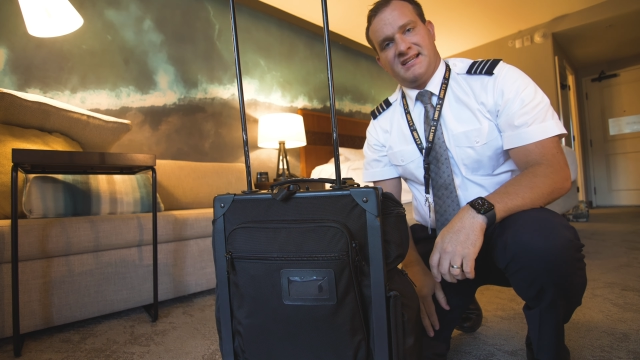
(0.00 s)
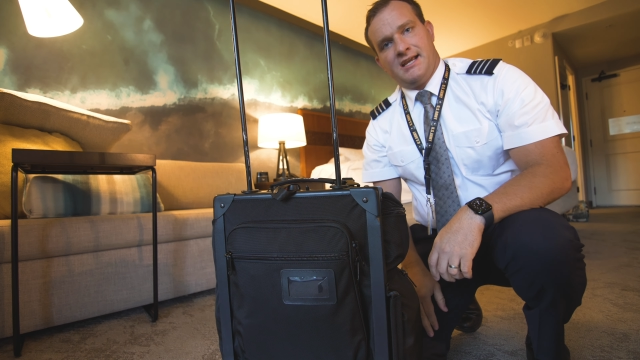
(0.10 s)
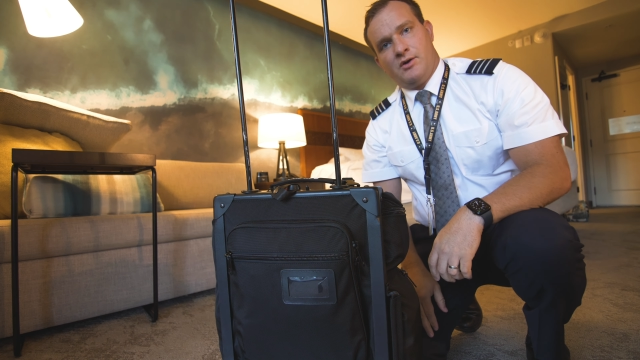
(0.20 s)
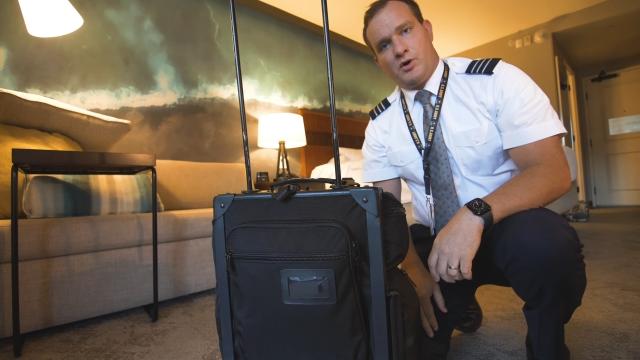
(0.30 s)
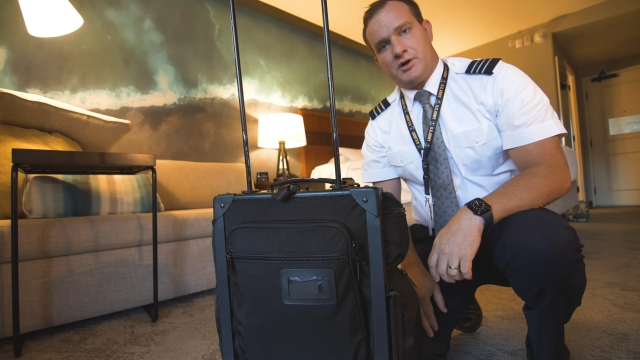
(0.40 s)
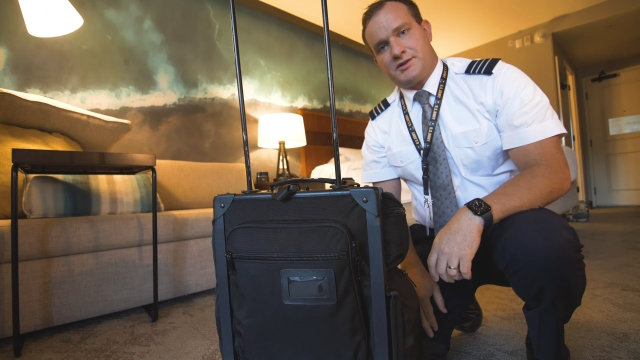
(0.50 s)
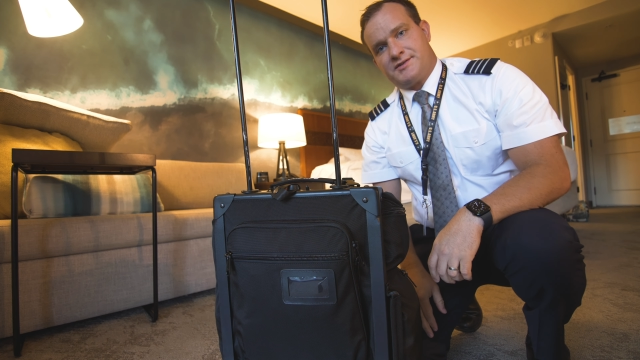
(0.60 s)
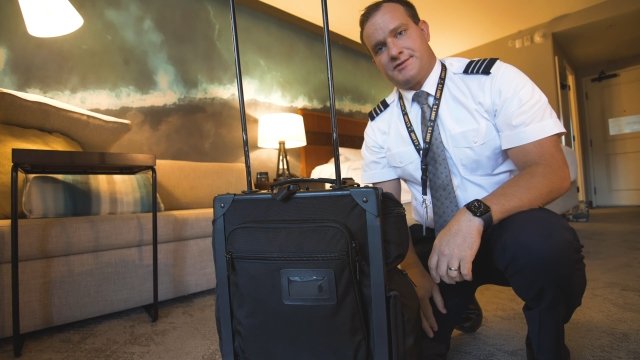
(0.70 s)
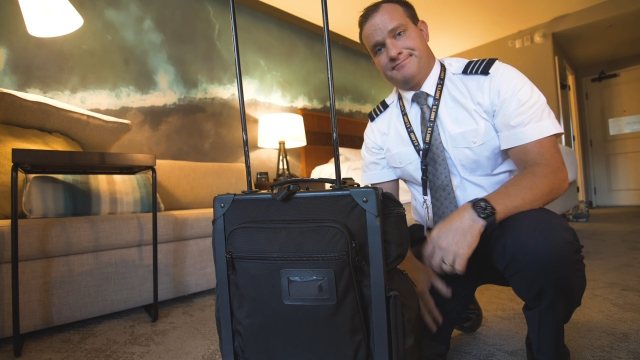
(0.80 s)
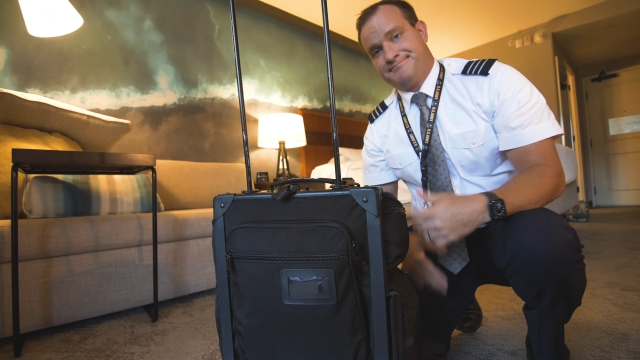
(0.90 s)
It
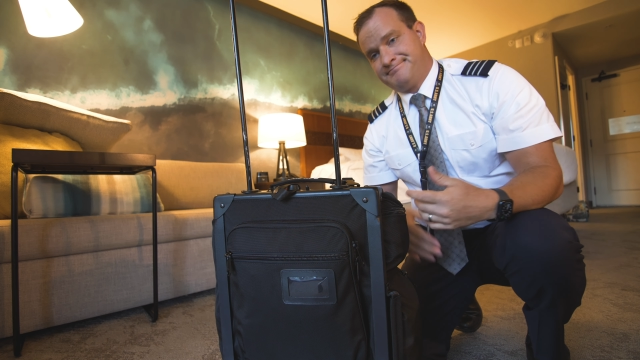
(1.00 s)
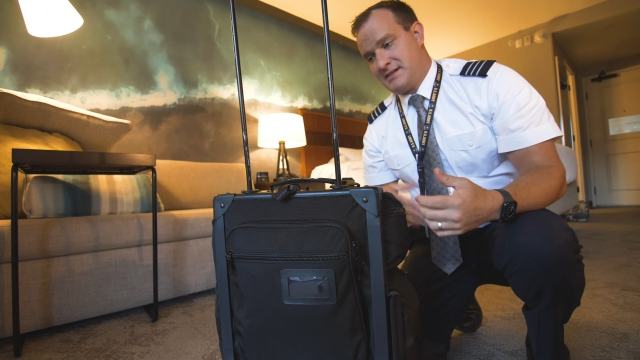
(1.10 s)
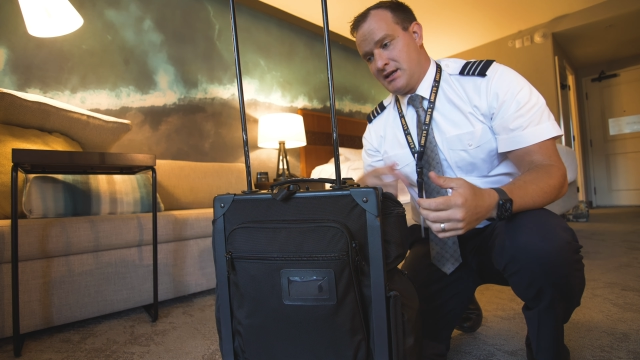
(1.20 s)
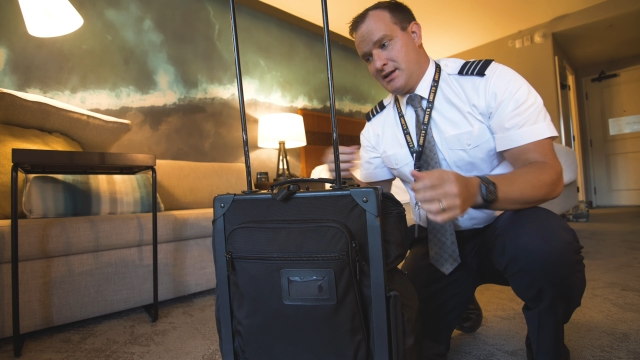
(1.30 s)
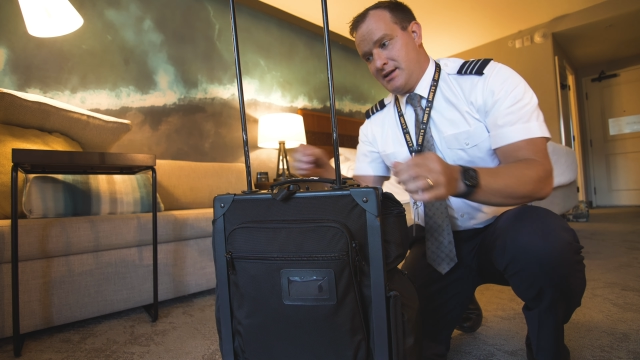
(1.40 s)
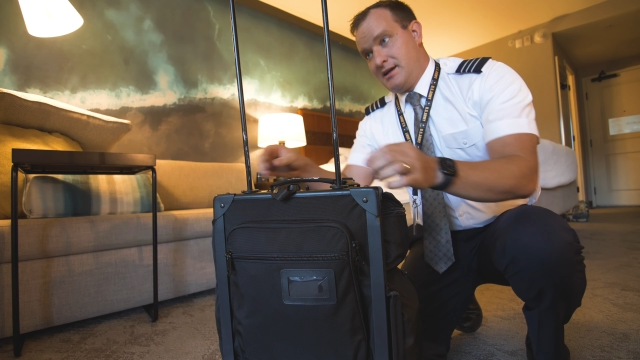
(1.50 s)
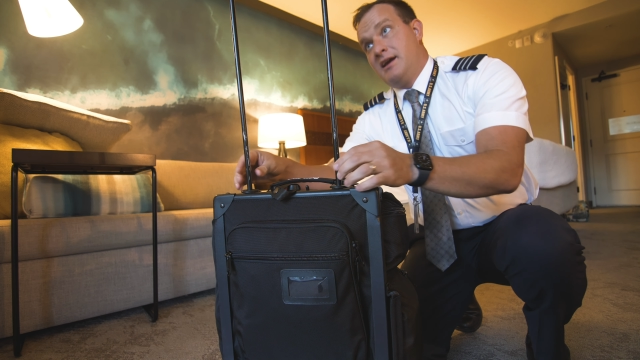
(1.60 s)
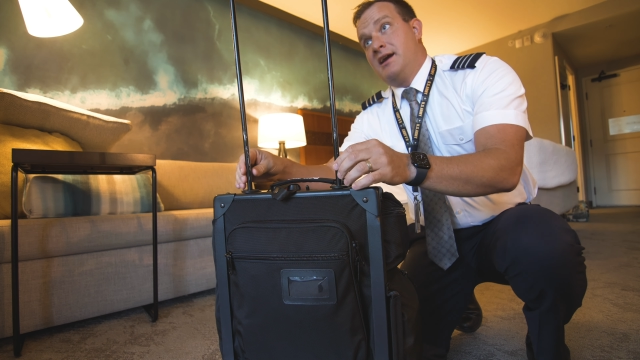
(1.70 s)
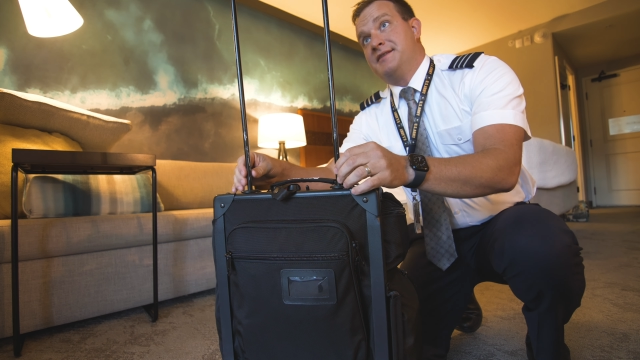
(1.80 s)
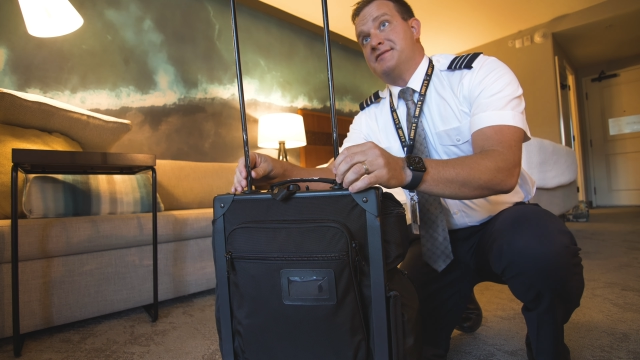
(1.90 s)
works.
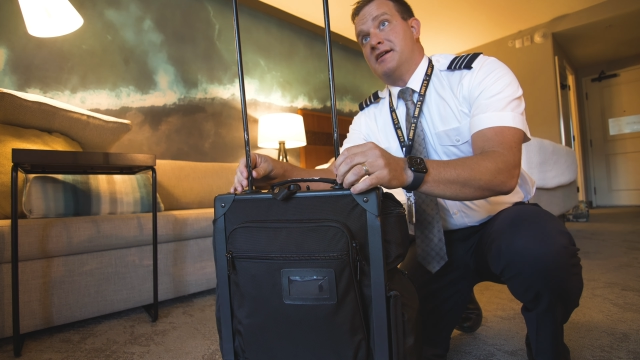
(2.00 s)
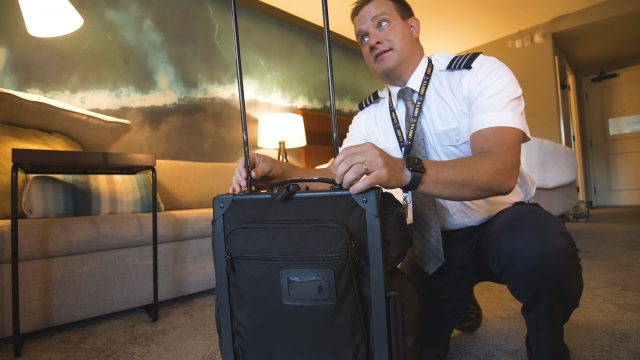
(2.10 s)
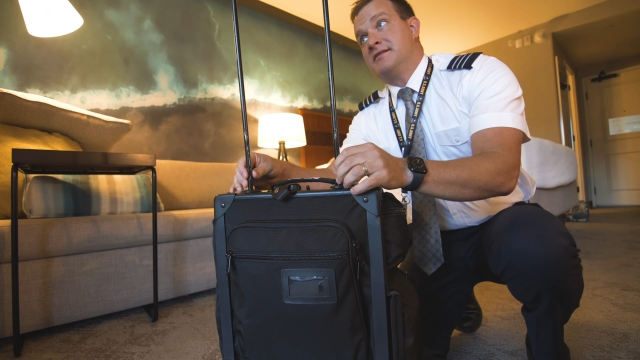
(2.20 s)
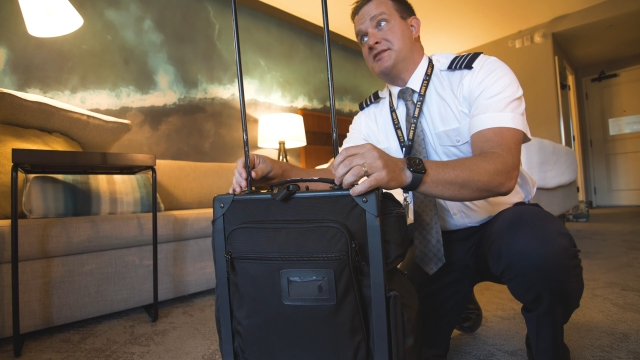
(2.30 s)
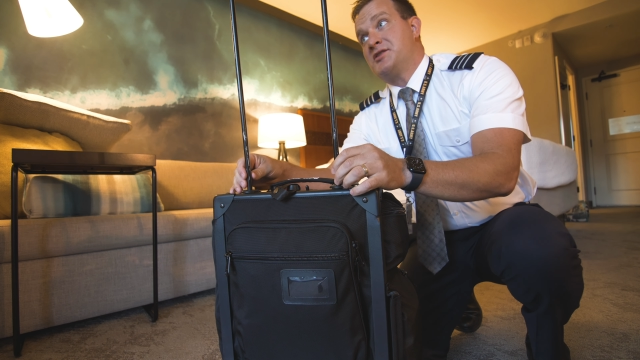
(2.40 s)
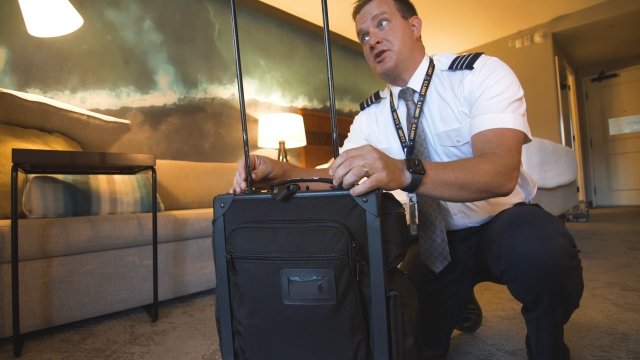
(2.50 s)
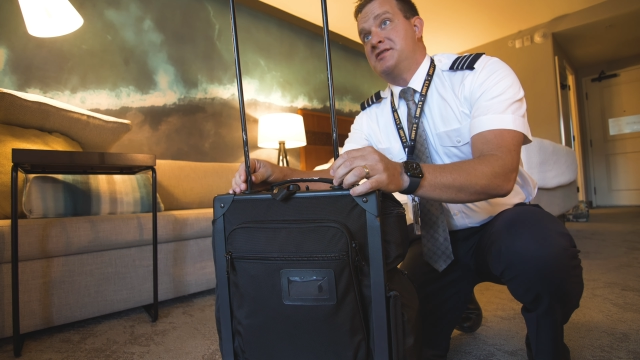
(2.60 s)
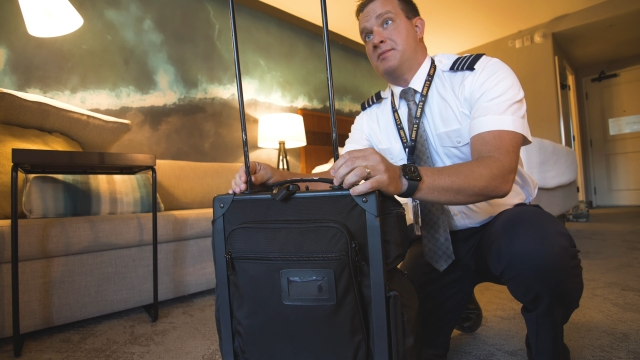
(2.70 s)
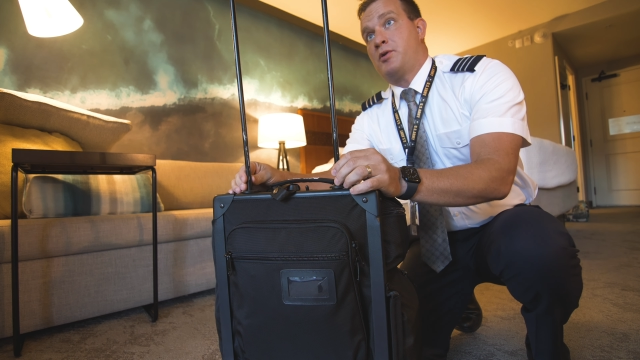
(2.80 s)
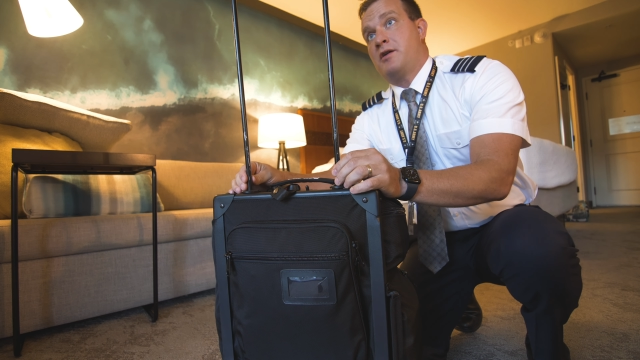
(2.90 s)
It's a good
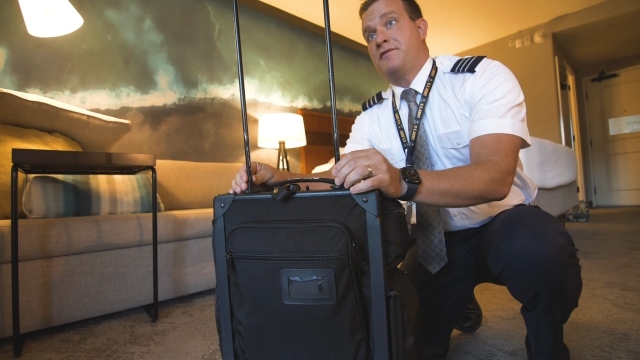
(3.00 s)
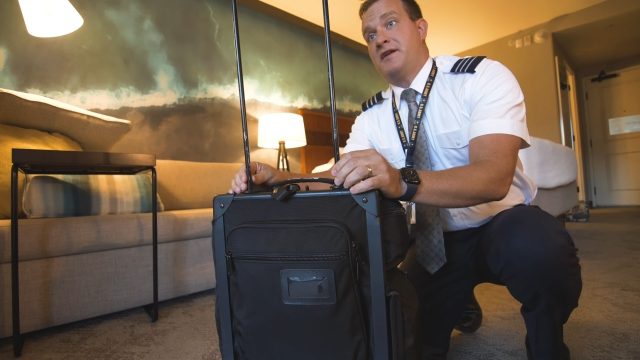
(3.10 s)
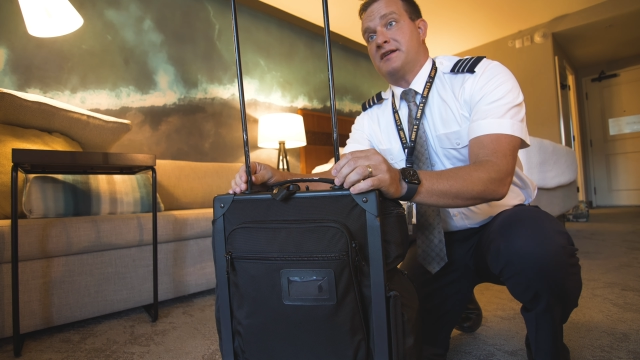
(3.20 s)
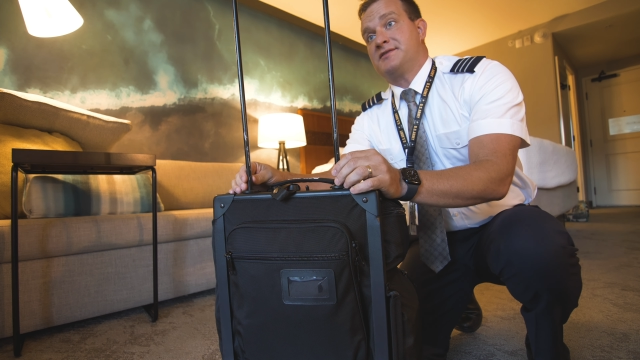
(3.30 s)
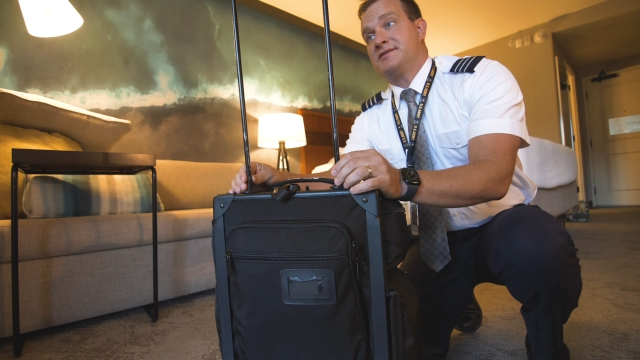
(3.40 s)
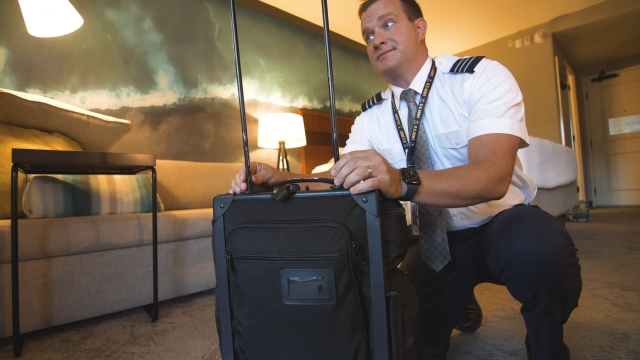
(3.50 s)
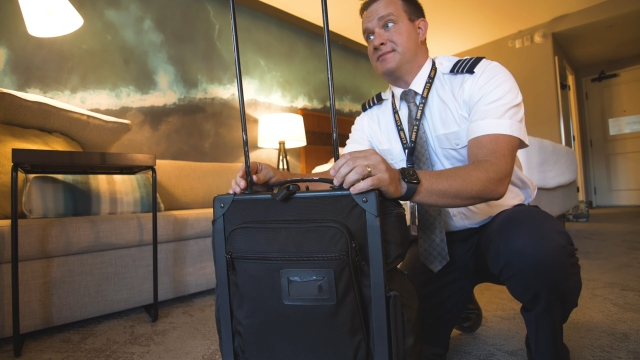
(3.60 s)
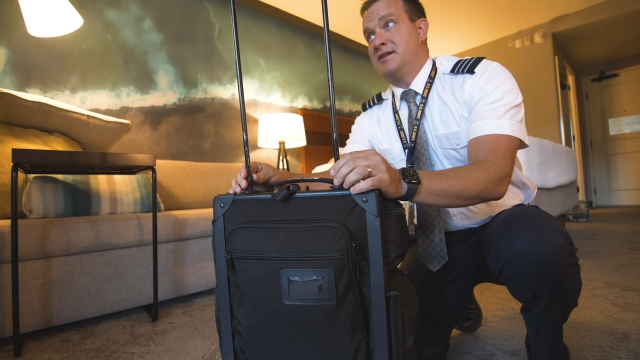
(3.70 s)
temporary fix